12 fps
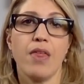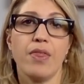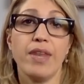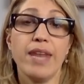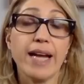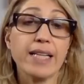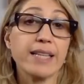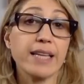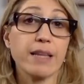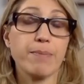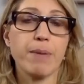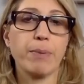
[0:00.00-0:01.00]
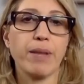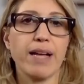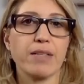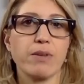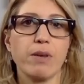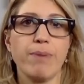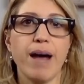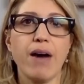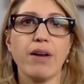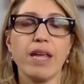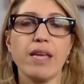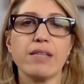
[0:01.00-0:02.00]
the next thing that people ask me
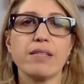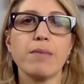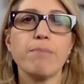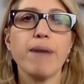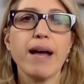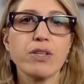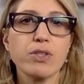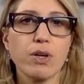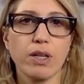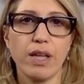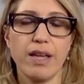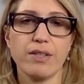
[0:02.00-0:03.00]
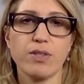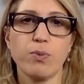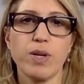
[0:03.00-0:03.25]
about is the master cleanse,